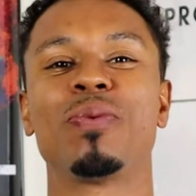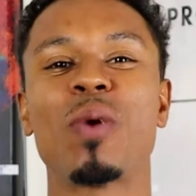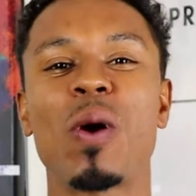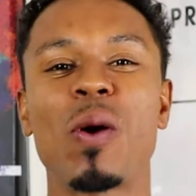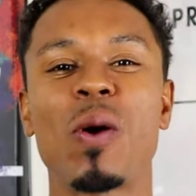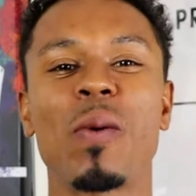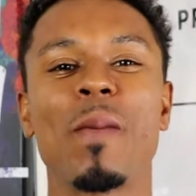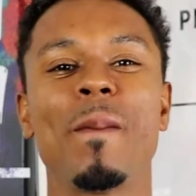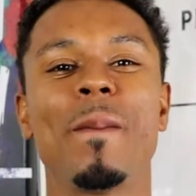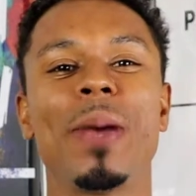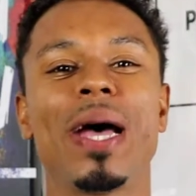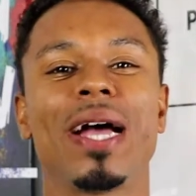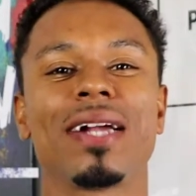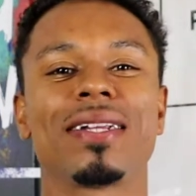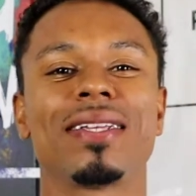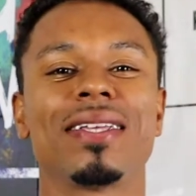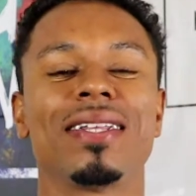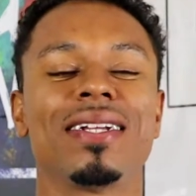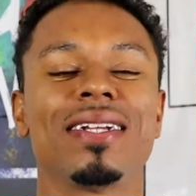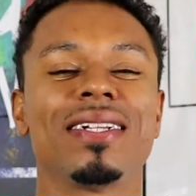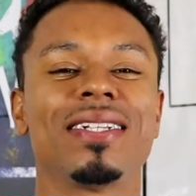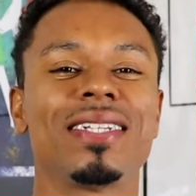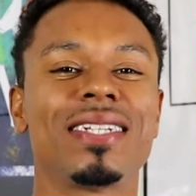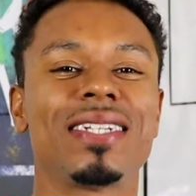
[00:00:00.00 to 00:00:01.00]
Welcome back to
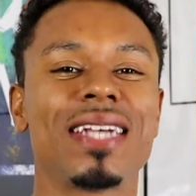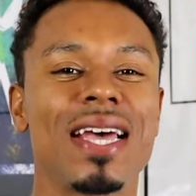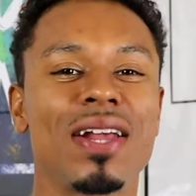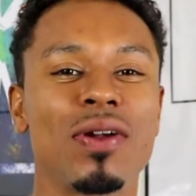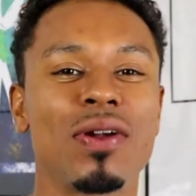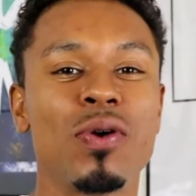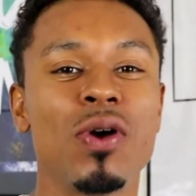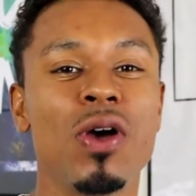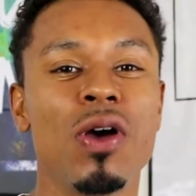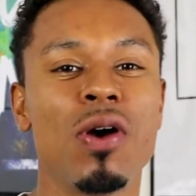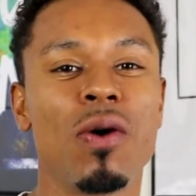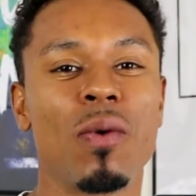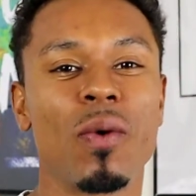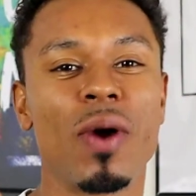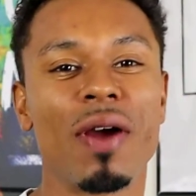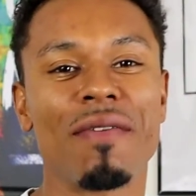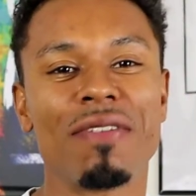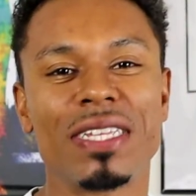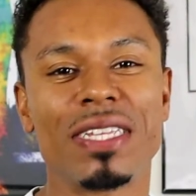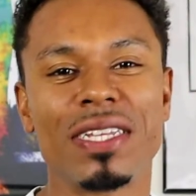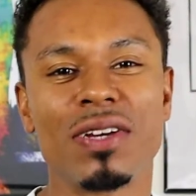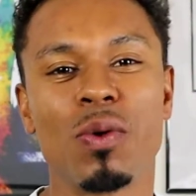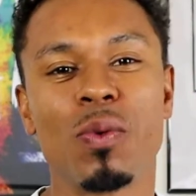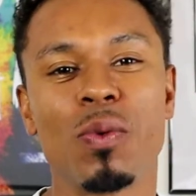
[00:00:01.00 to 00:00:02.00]
the channel where
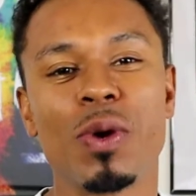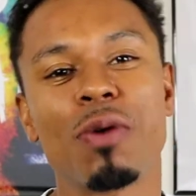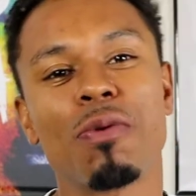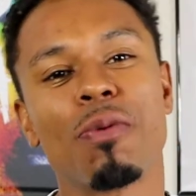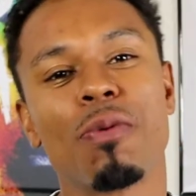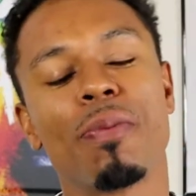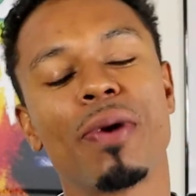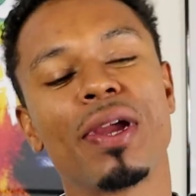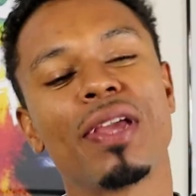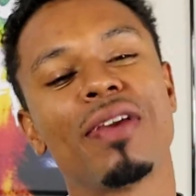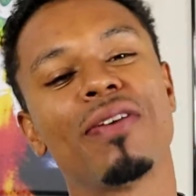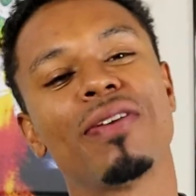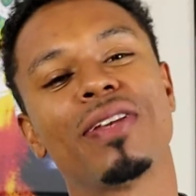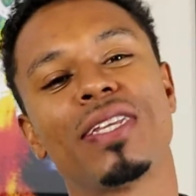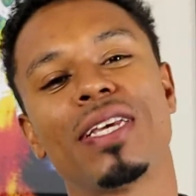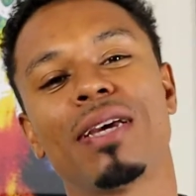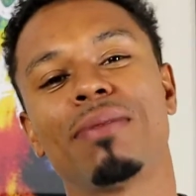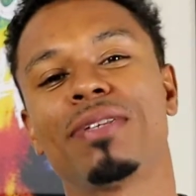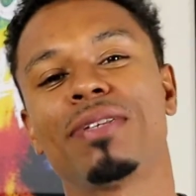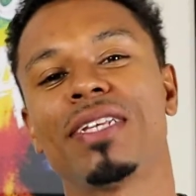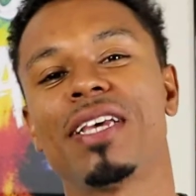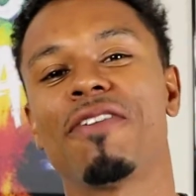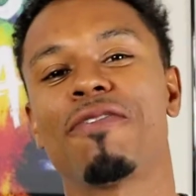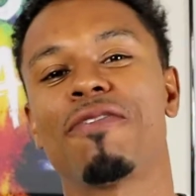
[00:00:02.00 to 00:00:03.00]
every single week we're bringing you
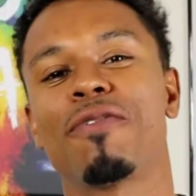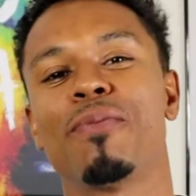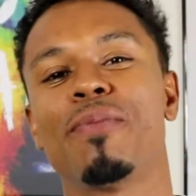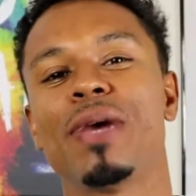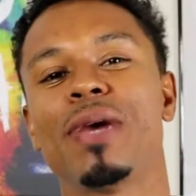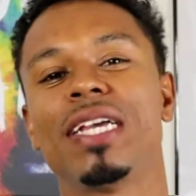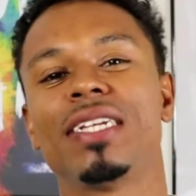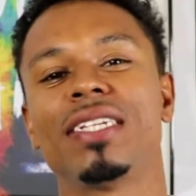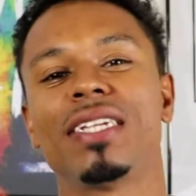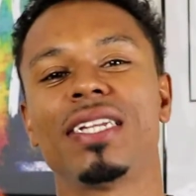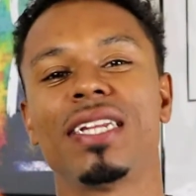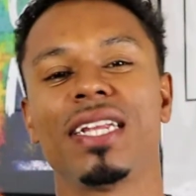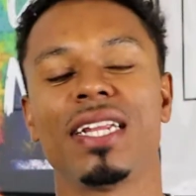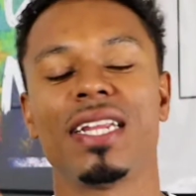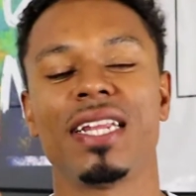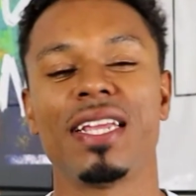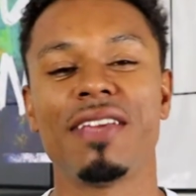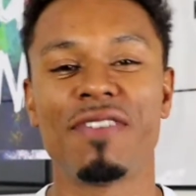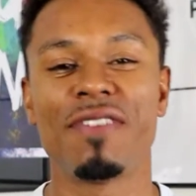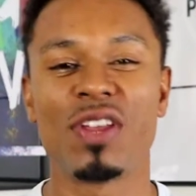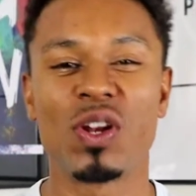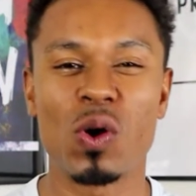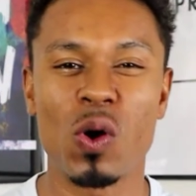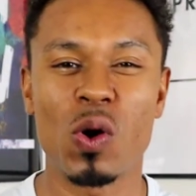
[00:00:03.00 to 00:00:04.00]
tips, information, and
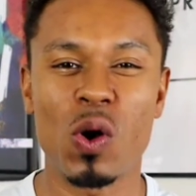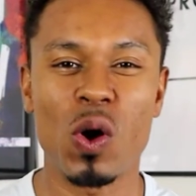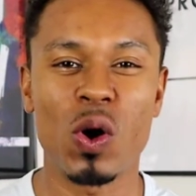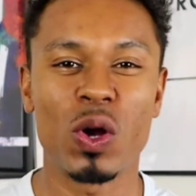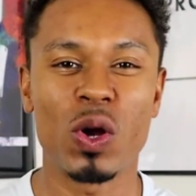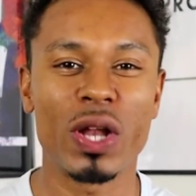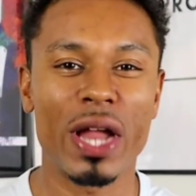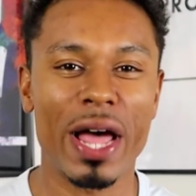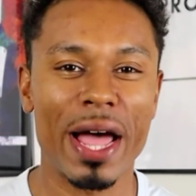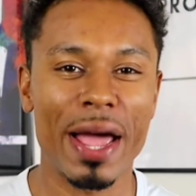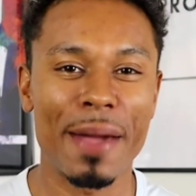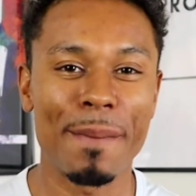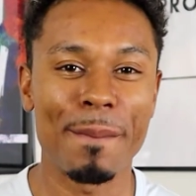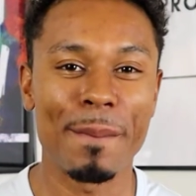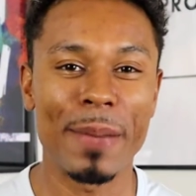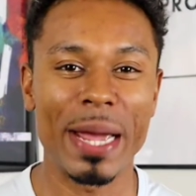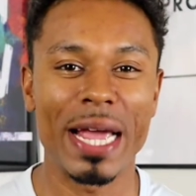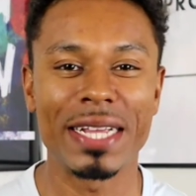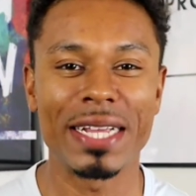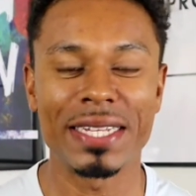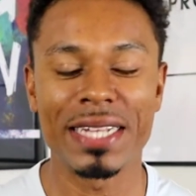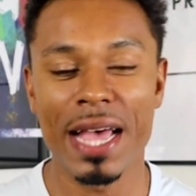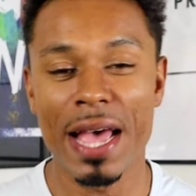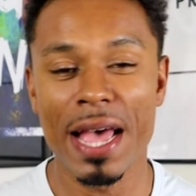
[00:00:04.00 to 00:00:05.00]
even
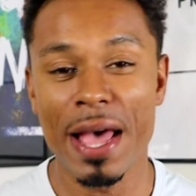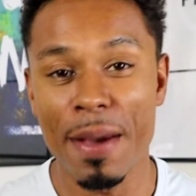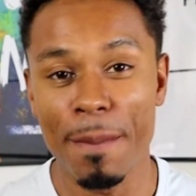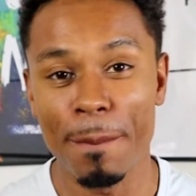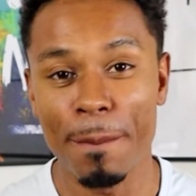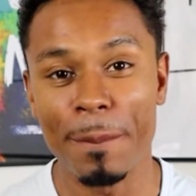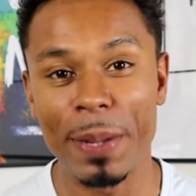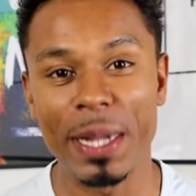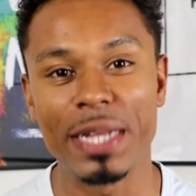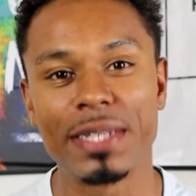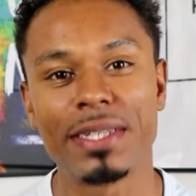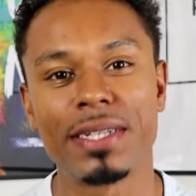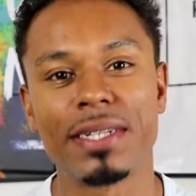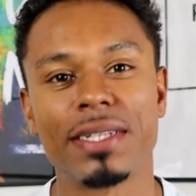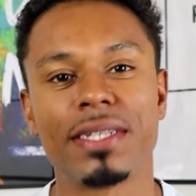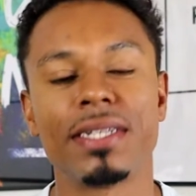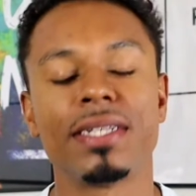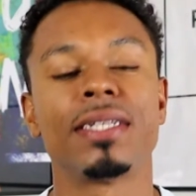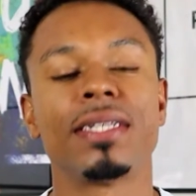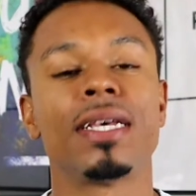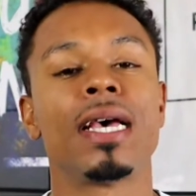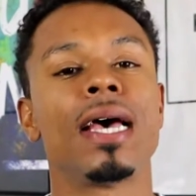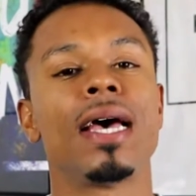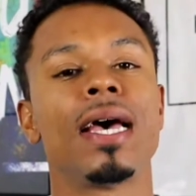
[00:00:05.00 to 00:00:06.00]
online-based
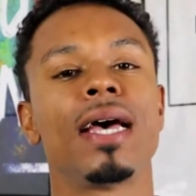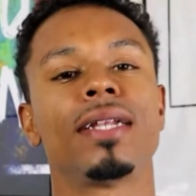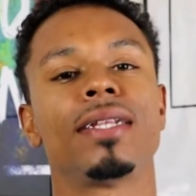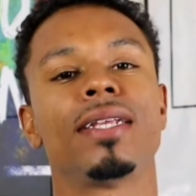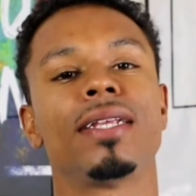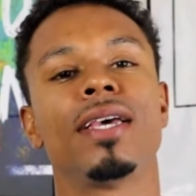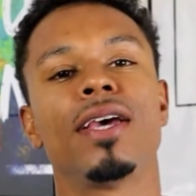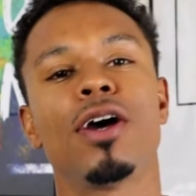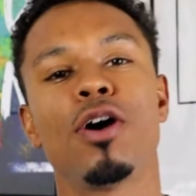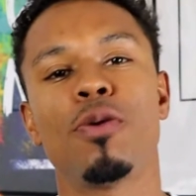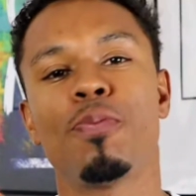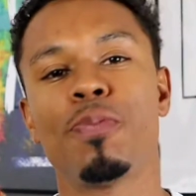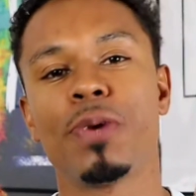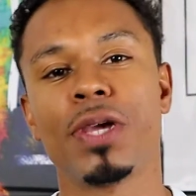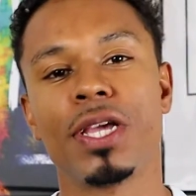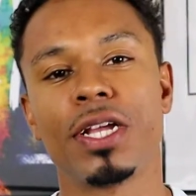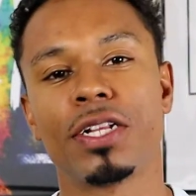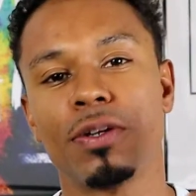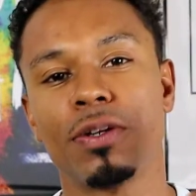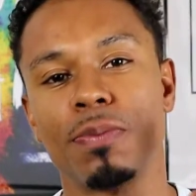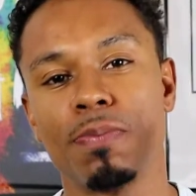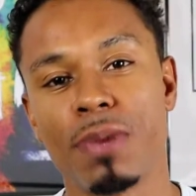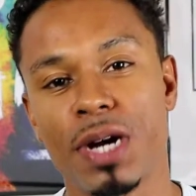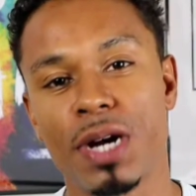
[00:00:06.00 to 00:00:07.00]
businesses to help you
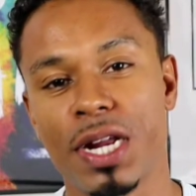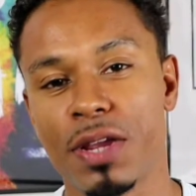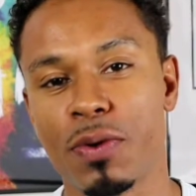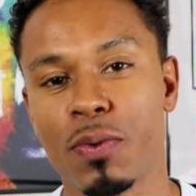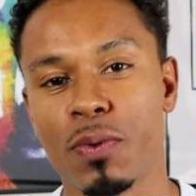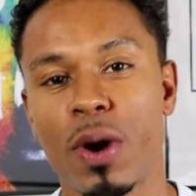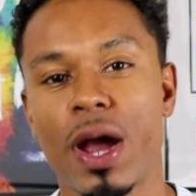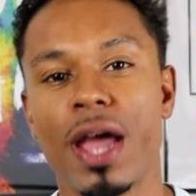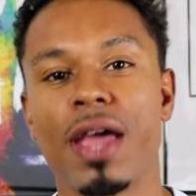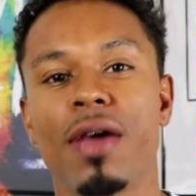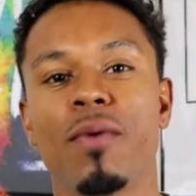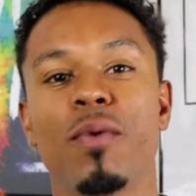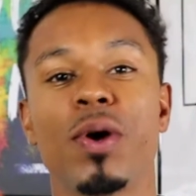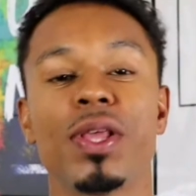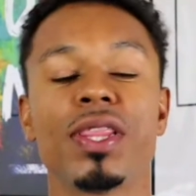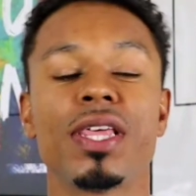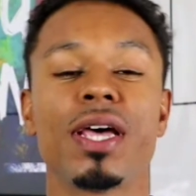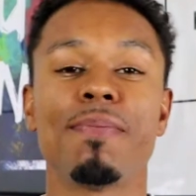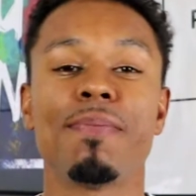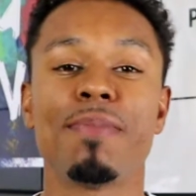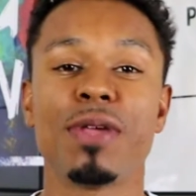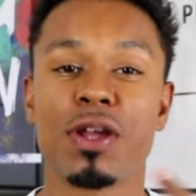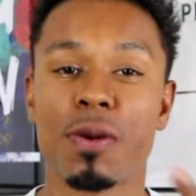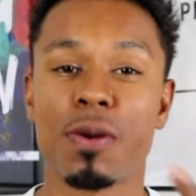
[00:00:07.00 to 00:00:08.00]
get your money right, whether
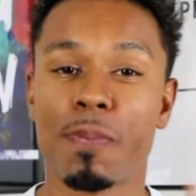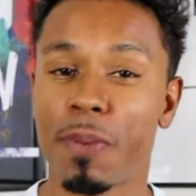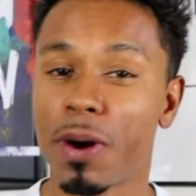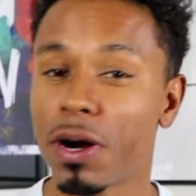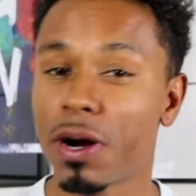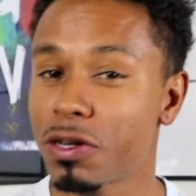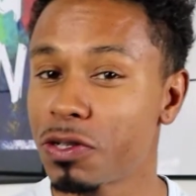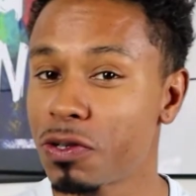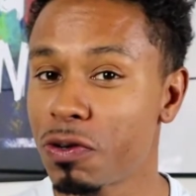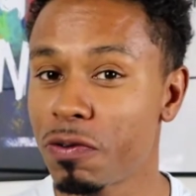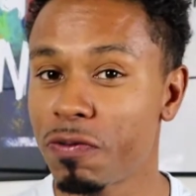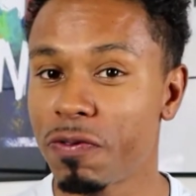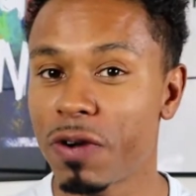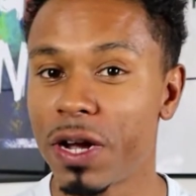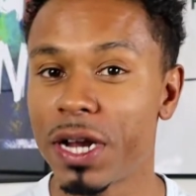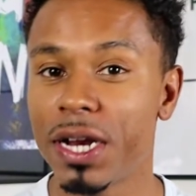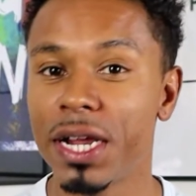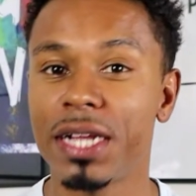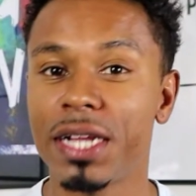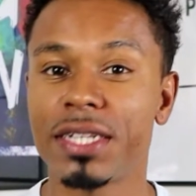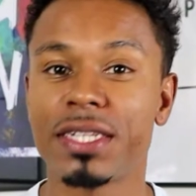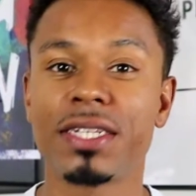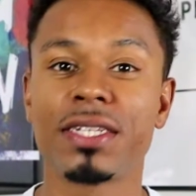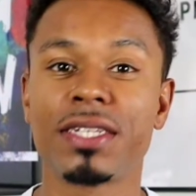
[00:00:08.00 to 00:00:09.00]
that be your personal
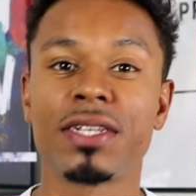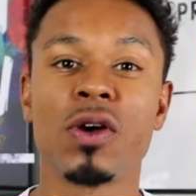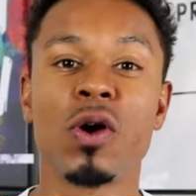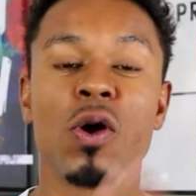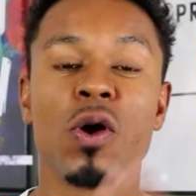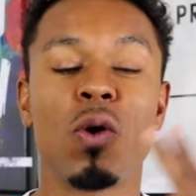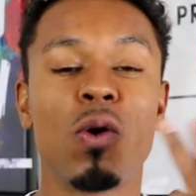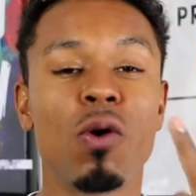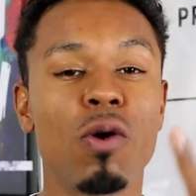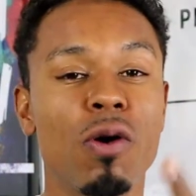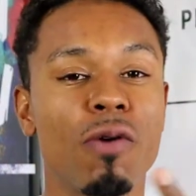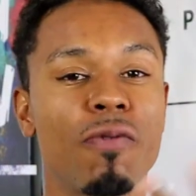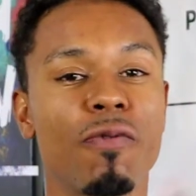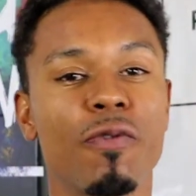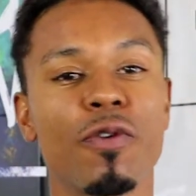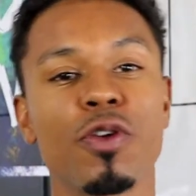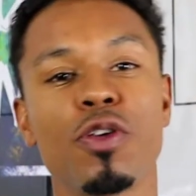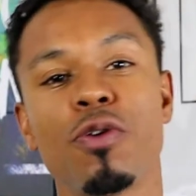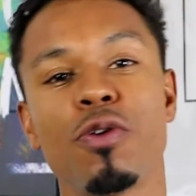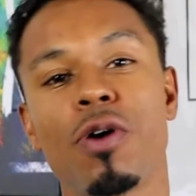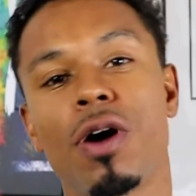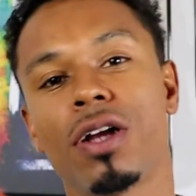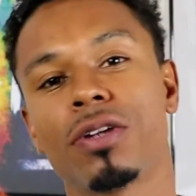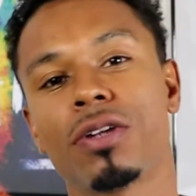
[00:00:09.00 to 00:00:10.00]
finances or for
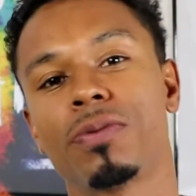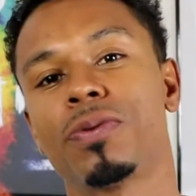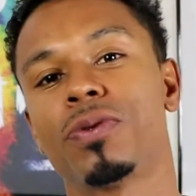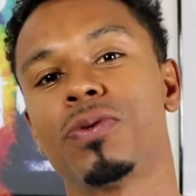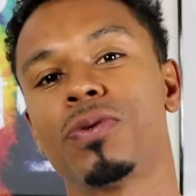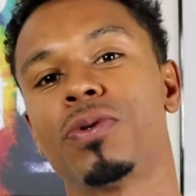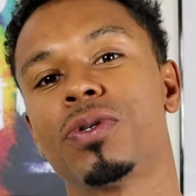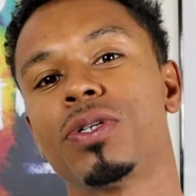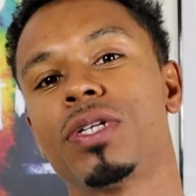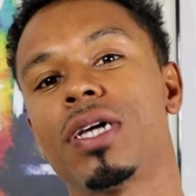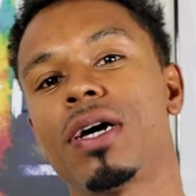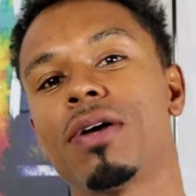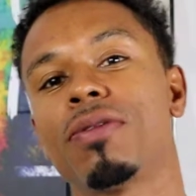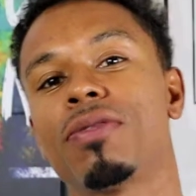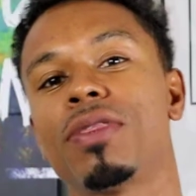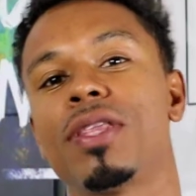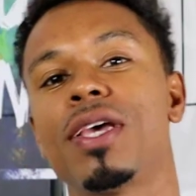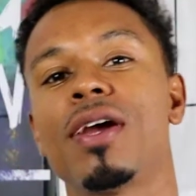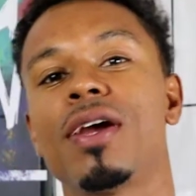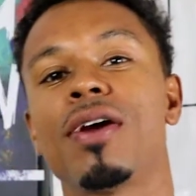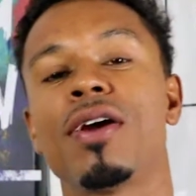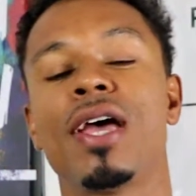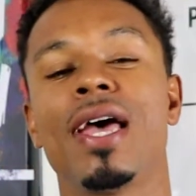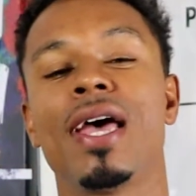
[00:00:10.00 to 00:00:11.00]
you entrepreneurs out
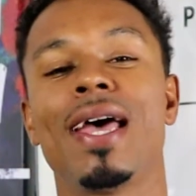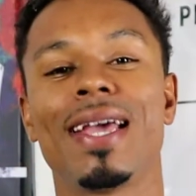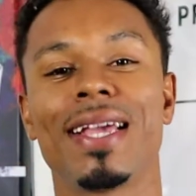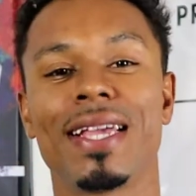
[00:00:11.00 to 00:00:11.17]
there,